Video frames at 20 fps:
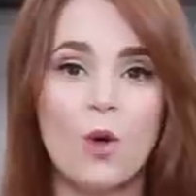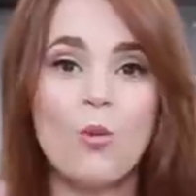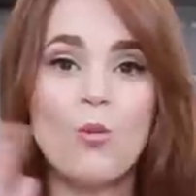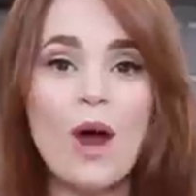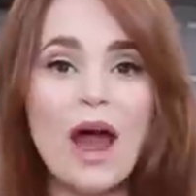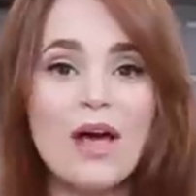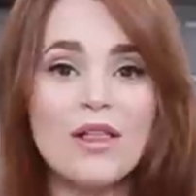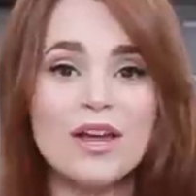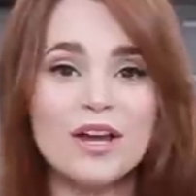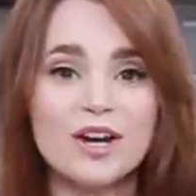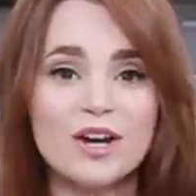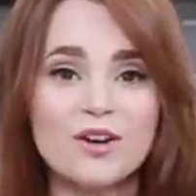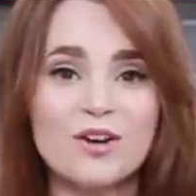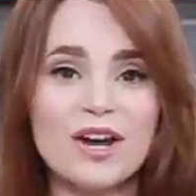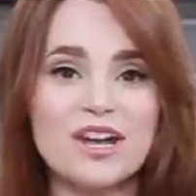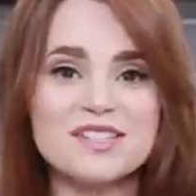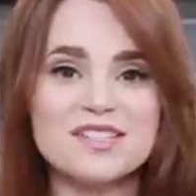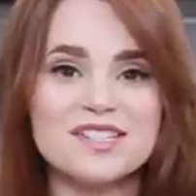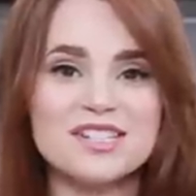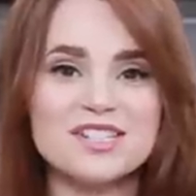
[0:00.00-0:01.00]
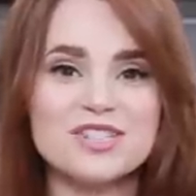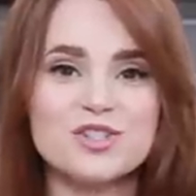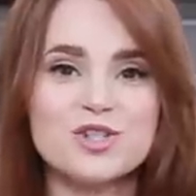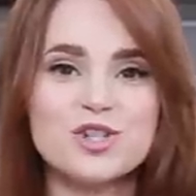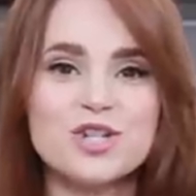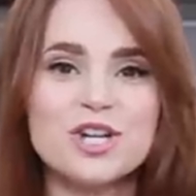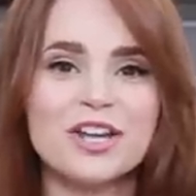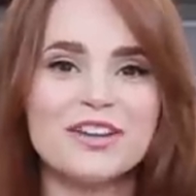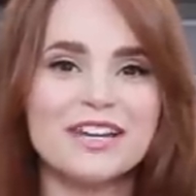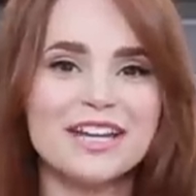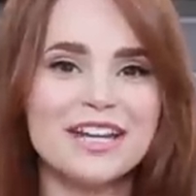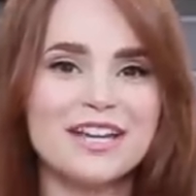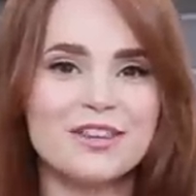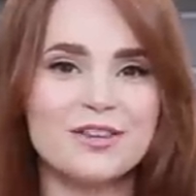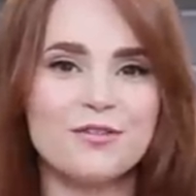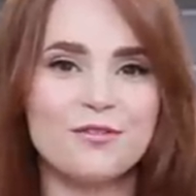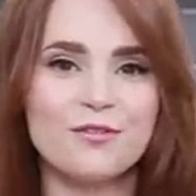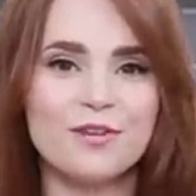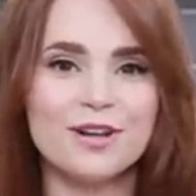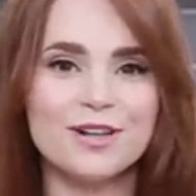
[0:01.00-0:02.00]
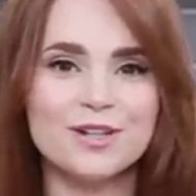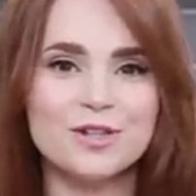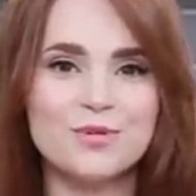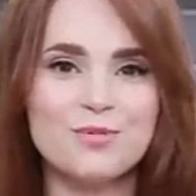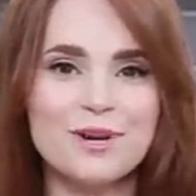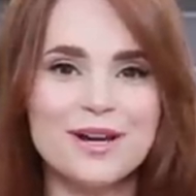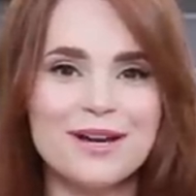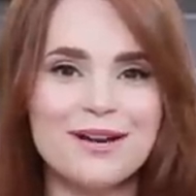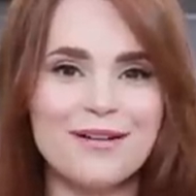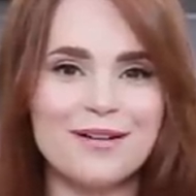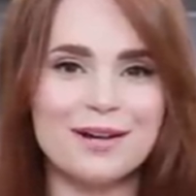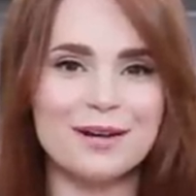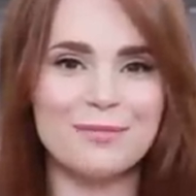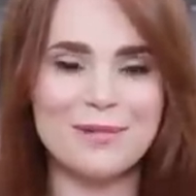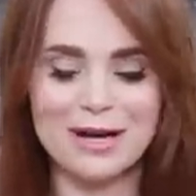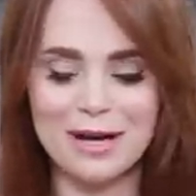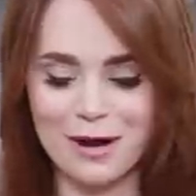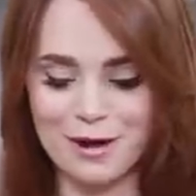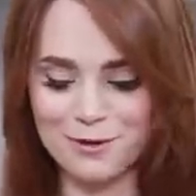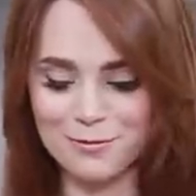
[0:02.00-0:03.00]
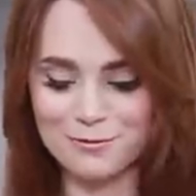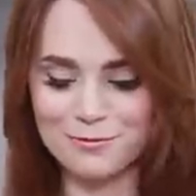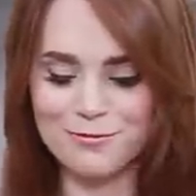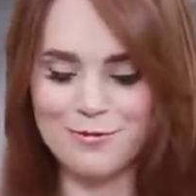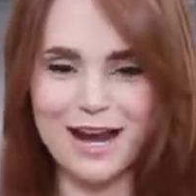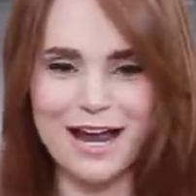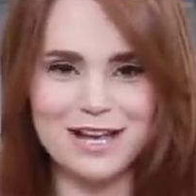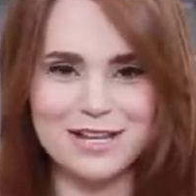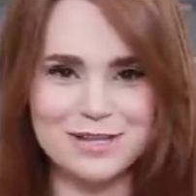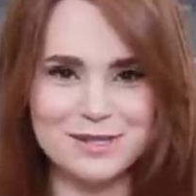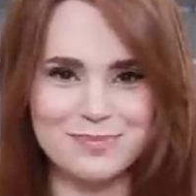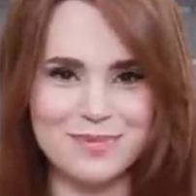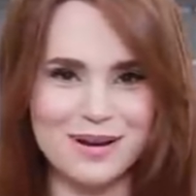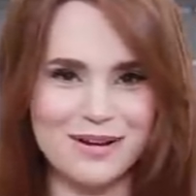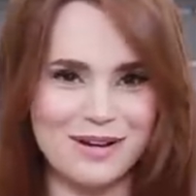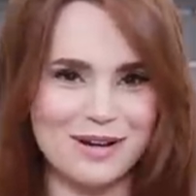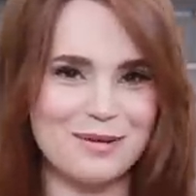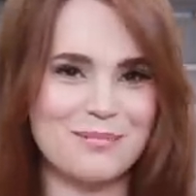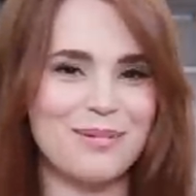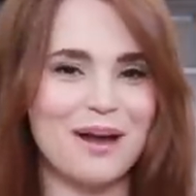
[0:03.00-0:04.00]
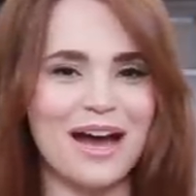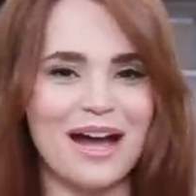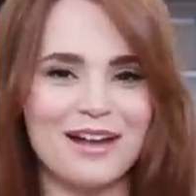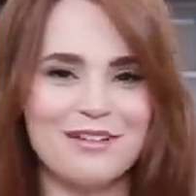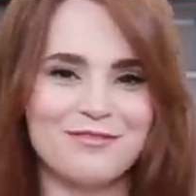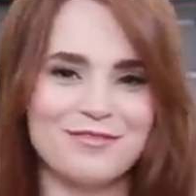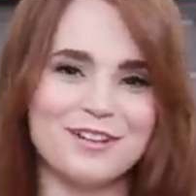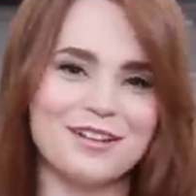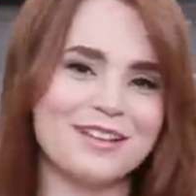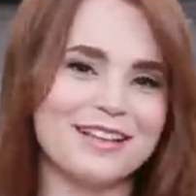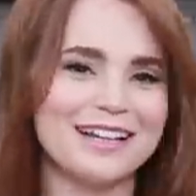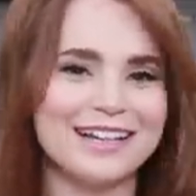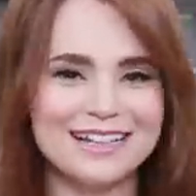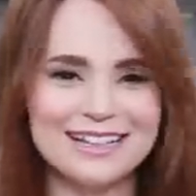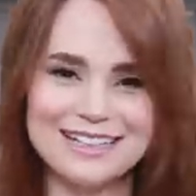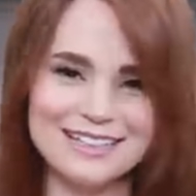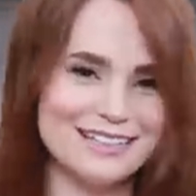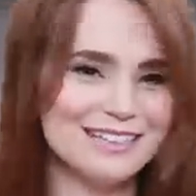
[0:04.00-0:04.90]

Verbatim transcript: While our crust is chilling in the fridge, we are gonna make our raspberry pie filling.